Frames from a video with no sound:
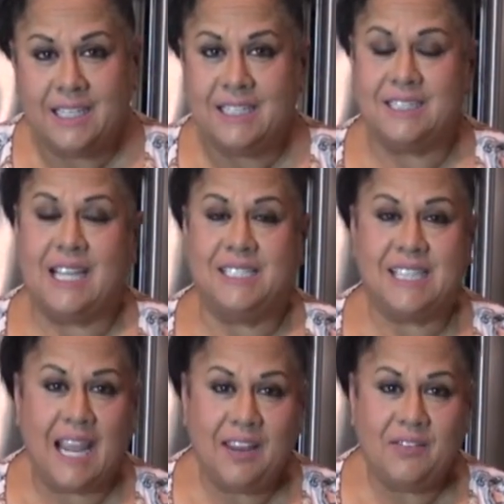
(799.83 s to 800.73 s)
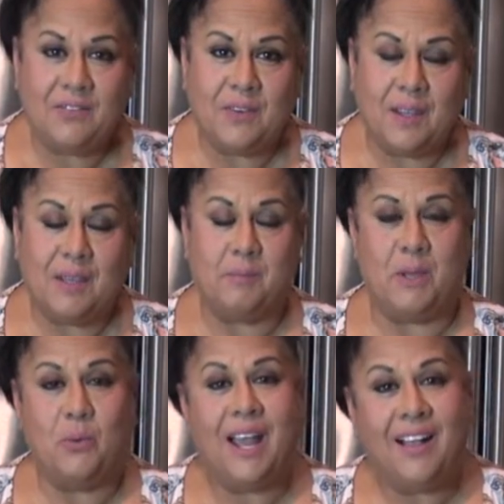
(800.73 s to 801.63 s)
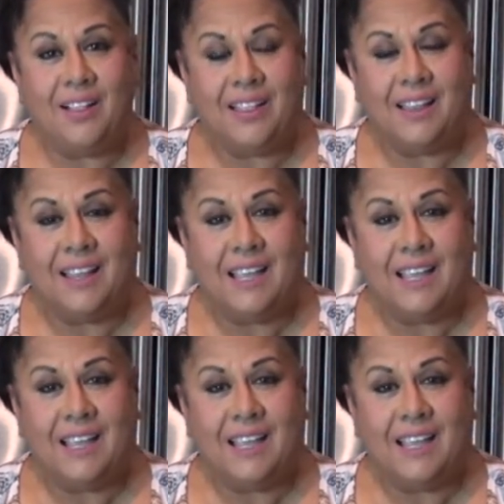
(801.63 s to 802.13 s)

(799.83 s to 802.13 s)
Stay safe, be well,